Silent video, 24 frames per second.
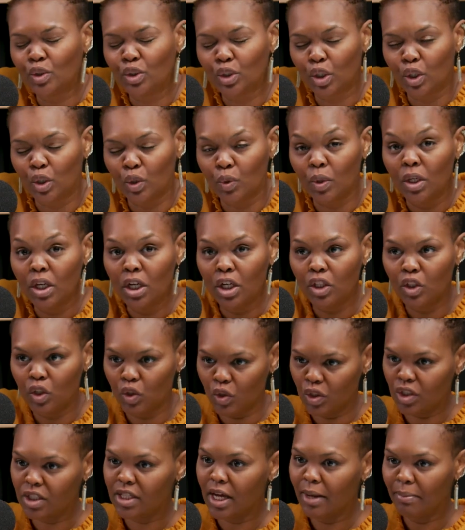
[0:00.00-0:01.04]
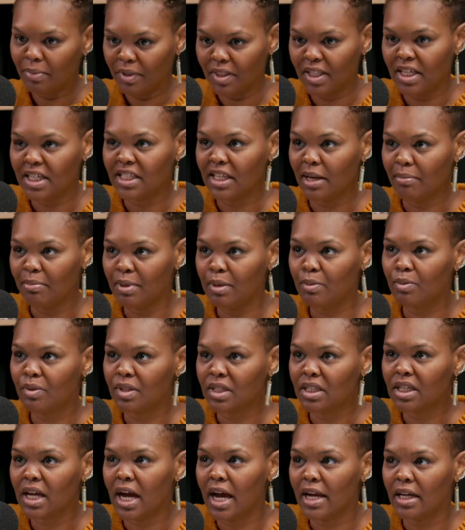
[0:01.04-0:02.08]
So those are the type of things that people
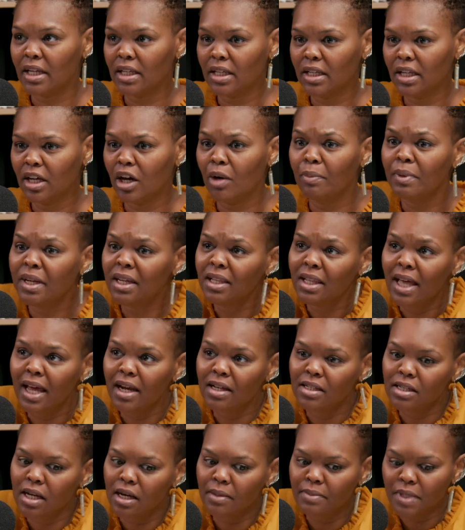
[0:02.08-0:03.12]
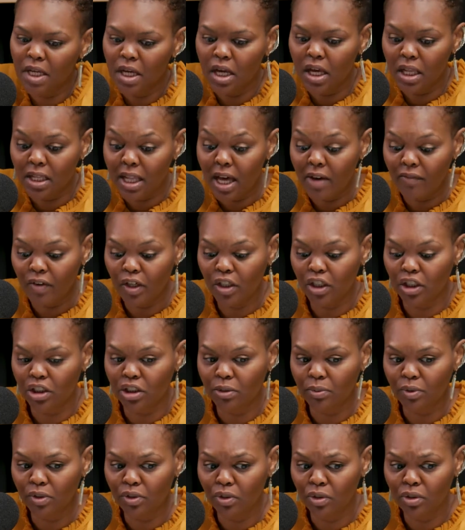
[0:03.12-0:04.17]
just kind of need help. And a lot of times, a lot of our
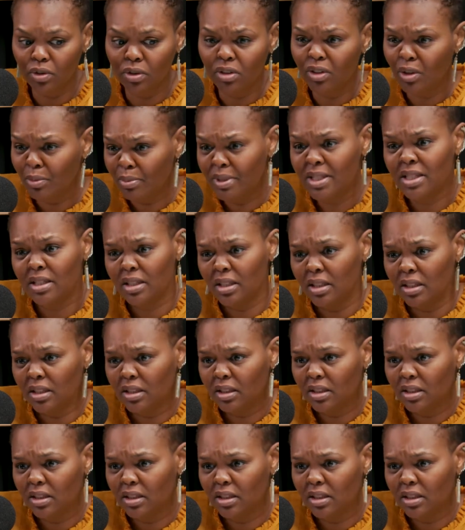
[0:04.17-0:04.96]
customers, they're busy.